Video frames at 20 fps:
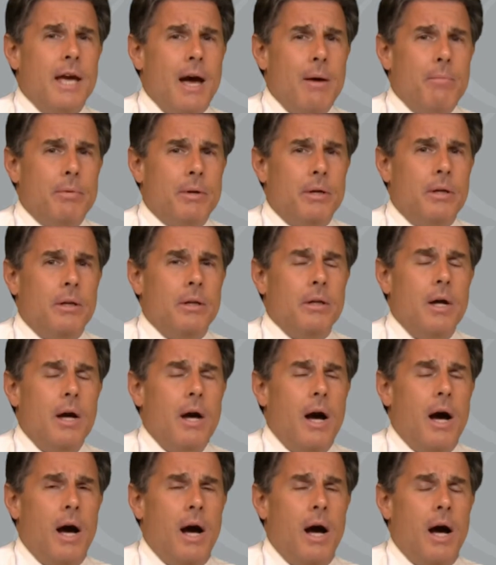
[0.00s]
capital
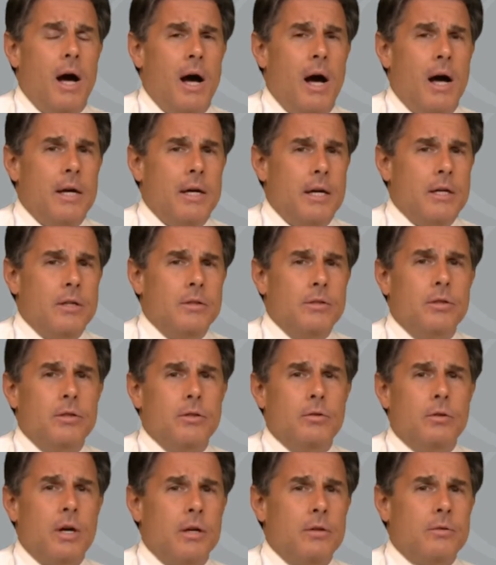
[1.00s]
uh,
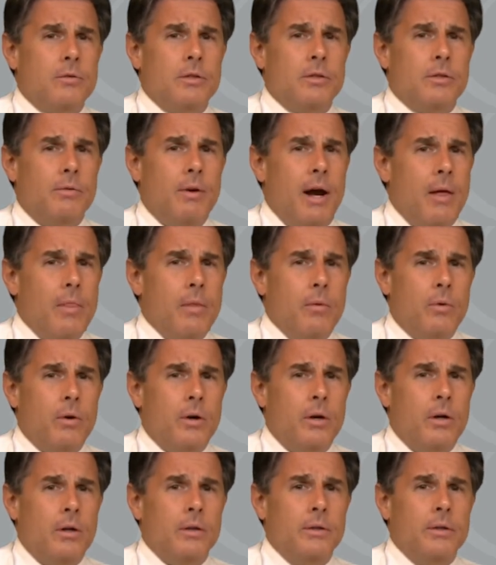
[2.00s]
into countries around the
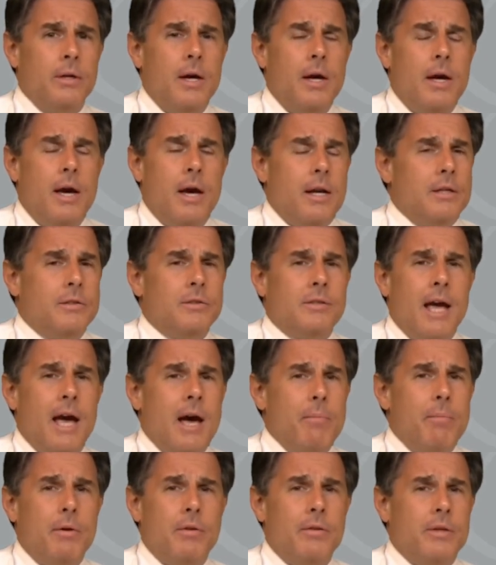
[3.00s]
world, and it's
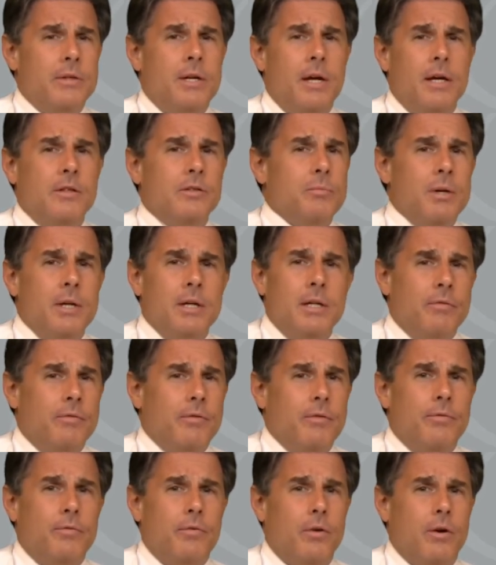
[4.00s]
capital that takes many
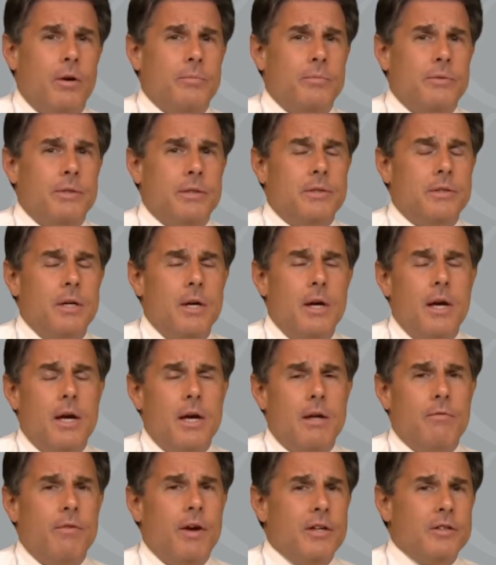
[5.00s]
different forms. It's
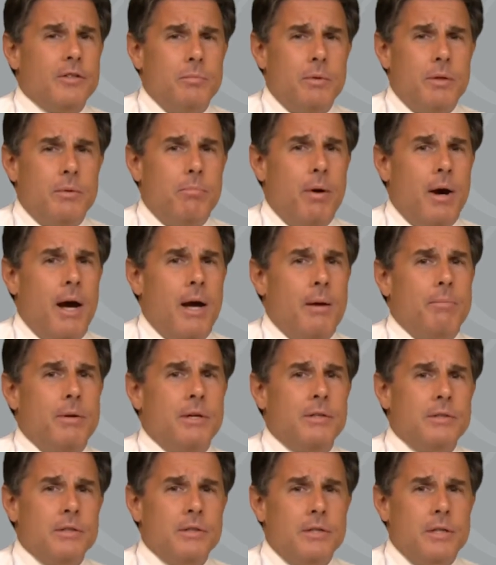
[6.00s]
investment by
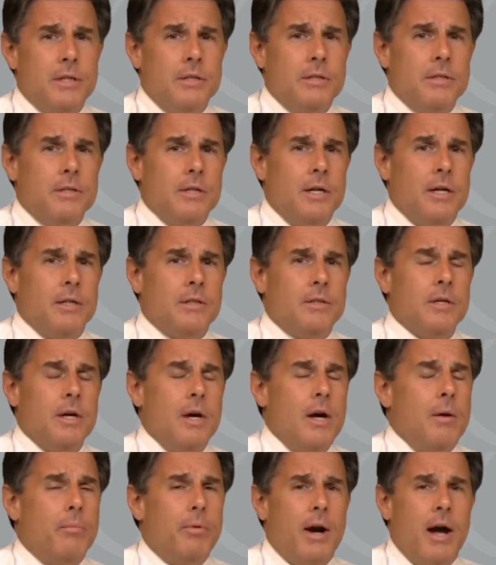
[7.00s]
businesses, it's
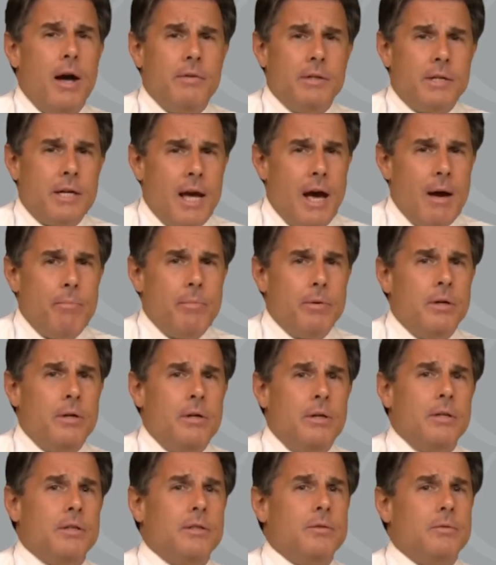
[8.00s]
private
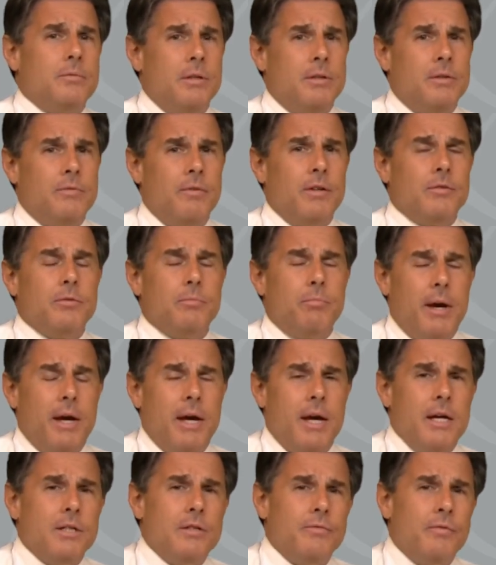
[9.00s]
capital, it's, it's investment
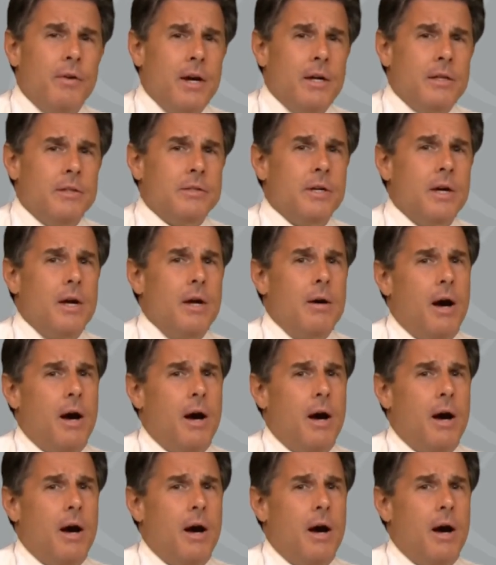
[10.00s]
by hedge funds,